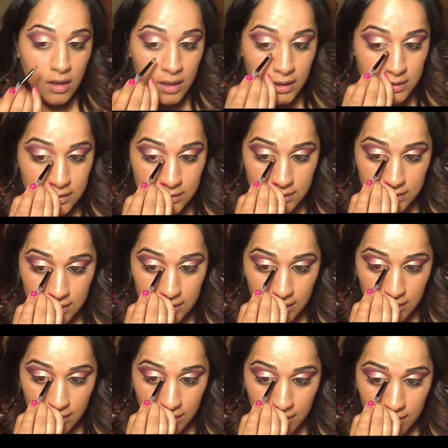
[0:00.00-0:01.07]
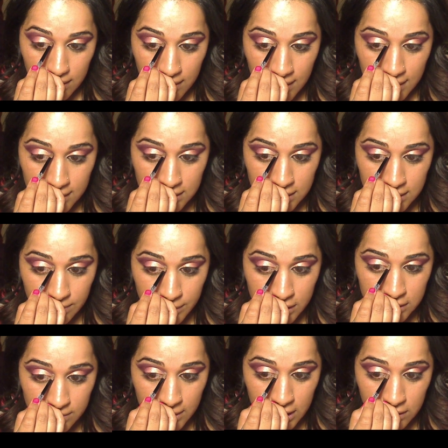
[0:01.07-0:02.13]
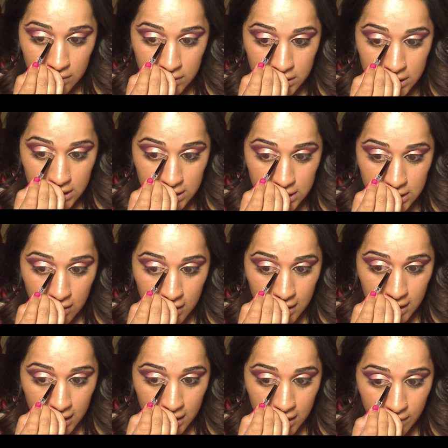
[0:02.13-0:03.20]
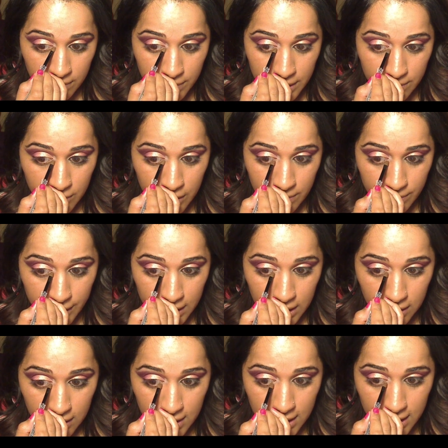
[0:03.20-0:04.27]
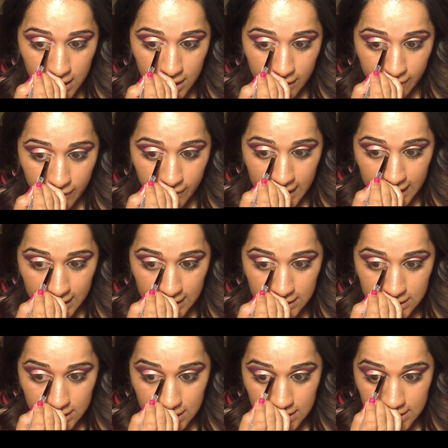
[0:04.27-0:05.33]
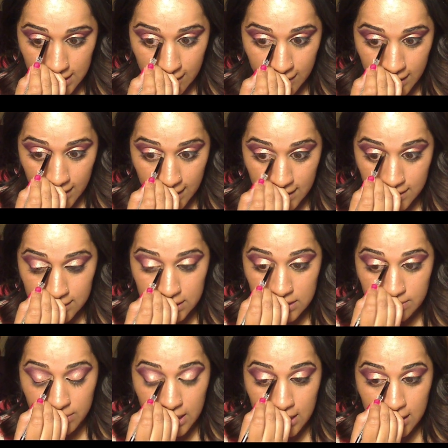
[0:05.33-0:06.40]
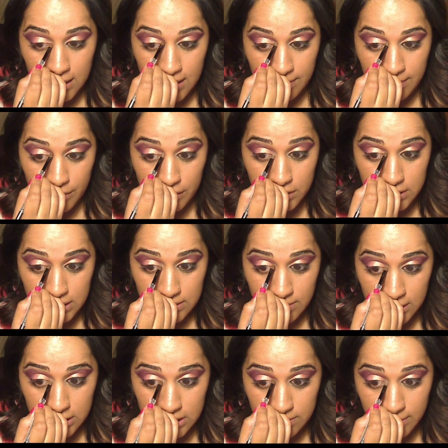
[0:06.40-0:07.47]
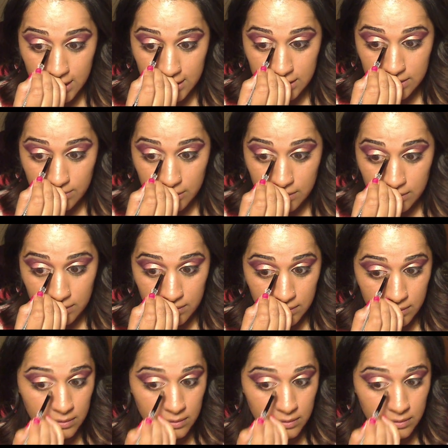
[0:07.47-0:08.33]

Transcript: onto the bridge of my nose, just to arc it out a bit more and bring a lot of light into this area, and just blend it upwards as much as possible.